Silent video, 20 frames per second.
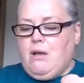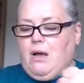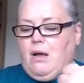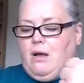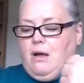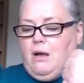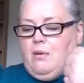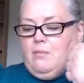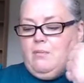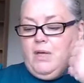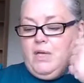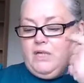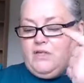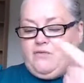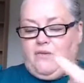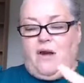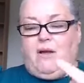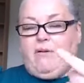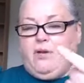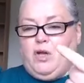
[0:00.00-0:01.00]
It's
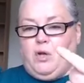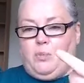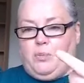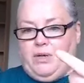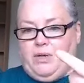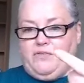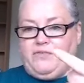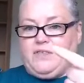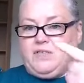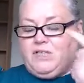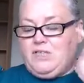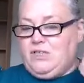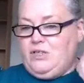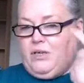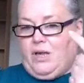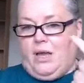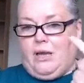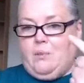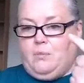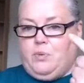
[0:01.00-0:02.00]
very uplifting, so you're
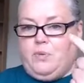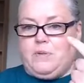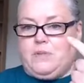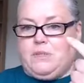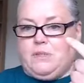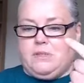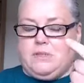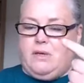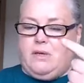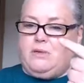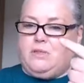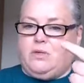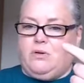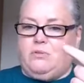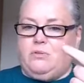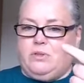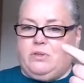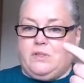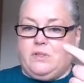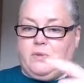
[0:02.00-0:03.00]
getting a boost in your
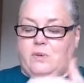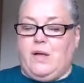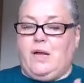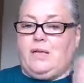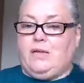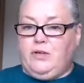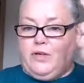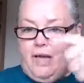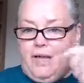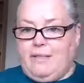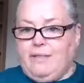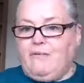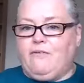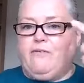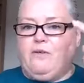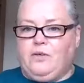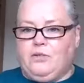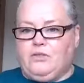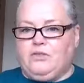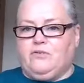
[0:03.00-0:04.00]
serotonin as well, and you're getting the
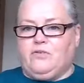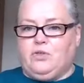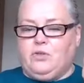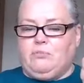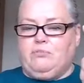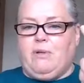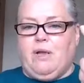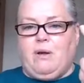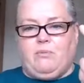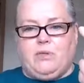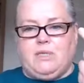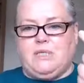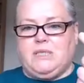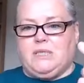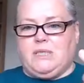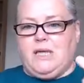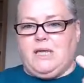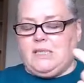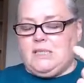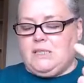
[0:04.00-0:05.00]
flood of good memories
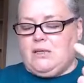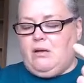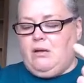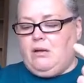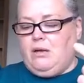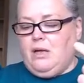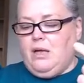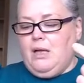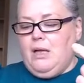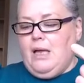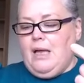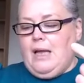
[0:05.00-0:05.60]
to that song.